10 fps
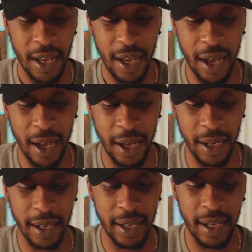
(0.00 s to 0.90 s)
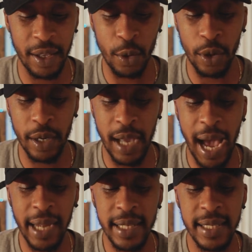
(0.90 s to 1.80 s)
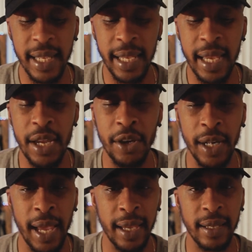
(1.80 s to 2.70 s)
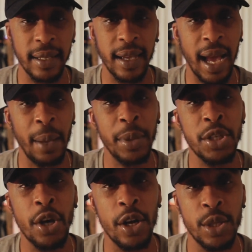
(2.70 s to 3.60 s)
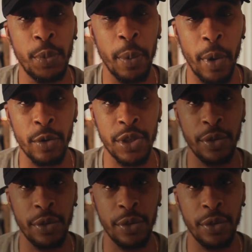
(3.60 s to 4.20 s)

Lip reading: God is saying here, like, I'm in charge of promotion,